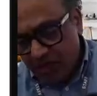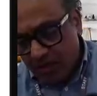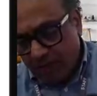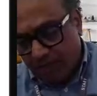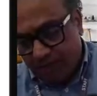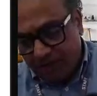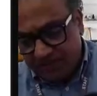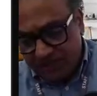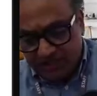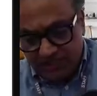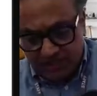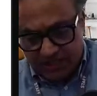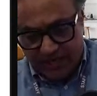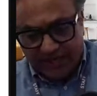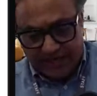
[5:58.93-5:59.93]
Businesses
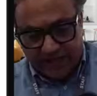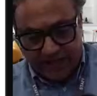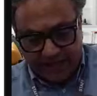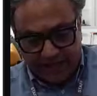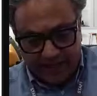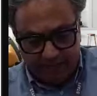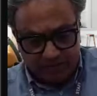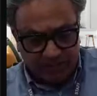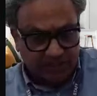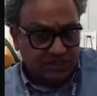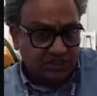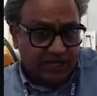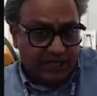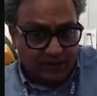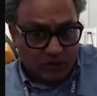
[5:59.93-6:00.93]
like LinkedIn, businesses
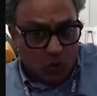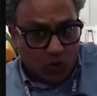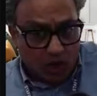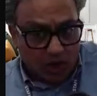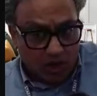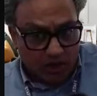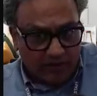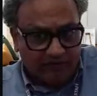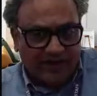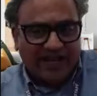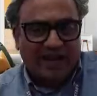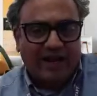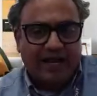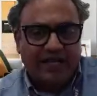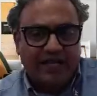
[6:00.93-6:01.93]
like Google
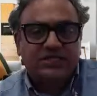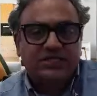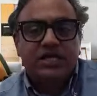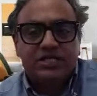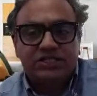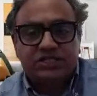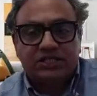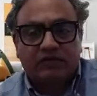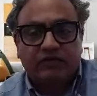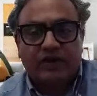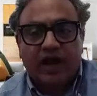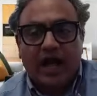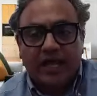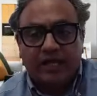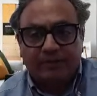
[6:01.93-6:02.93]
recognize server
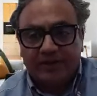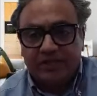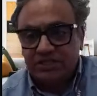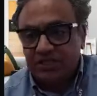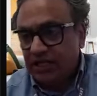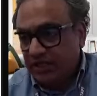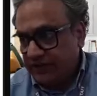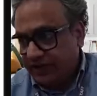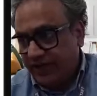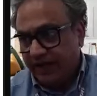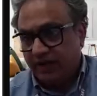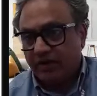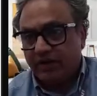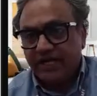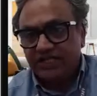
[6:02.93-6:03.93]
IPs, they
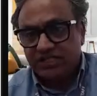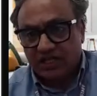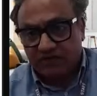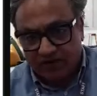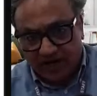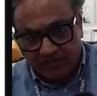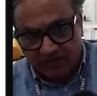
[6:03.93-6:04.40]
recognize server level